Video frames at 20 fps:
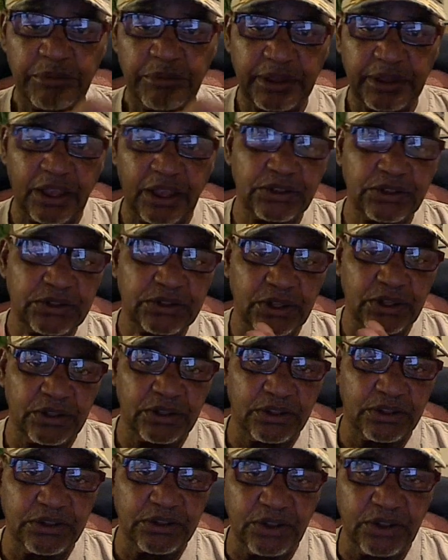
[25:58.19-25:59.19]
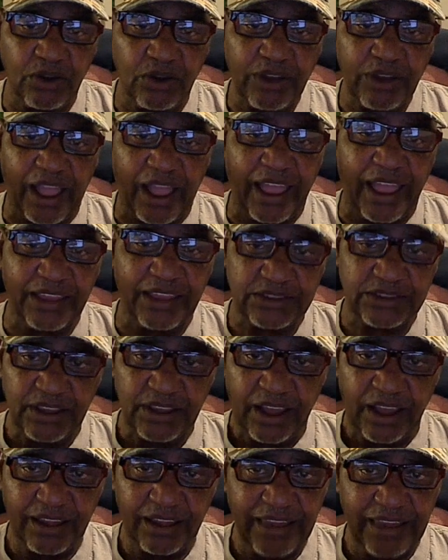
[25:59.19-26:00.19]
because, guys,
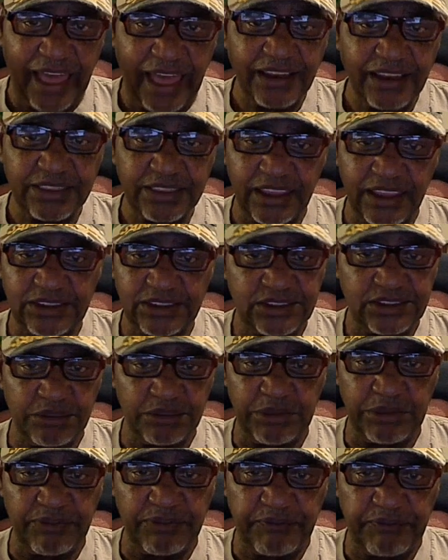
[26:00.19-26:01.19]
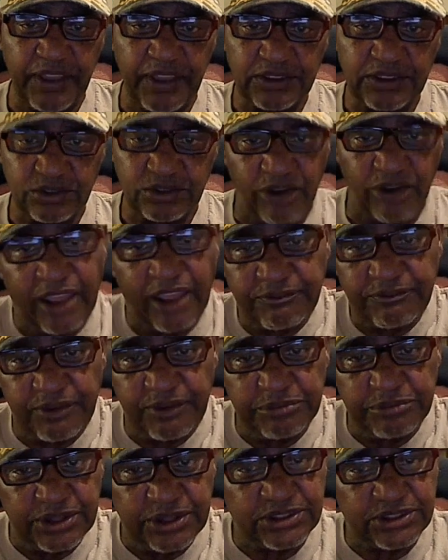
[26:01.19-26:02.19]
a lot of things can be fixed right
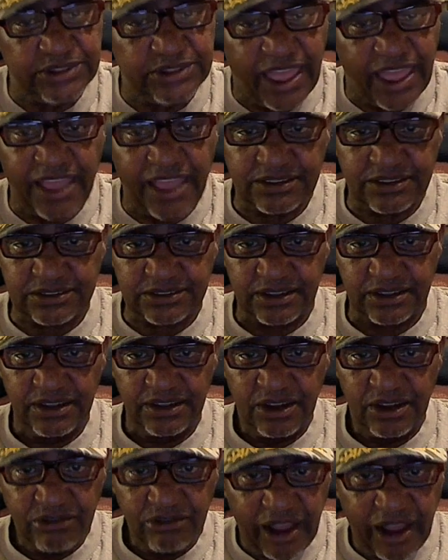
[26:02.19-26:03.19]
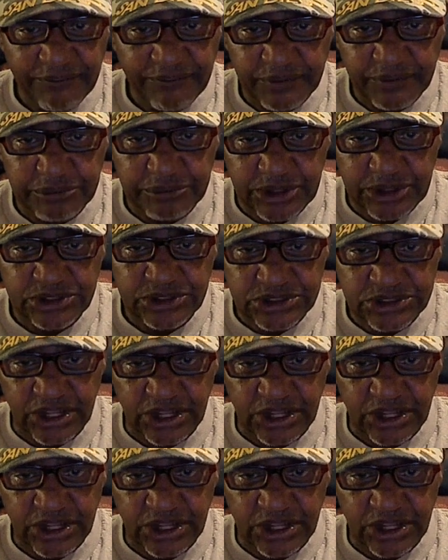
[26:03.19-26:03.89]
from this desk. Right from this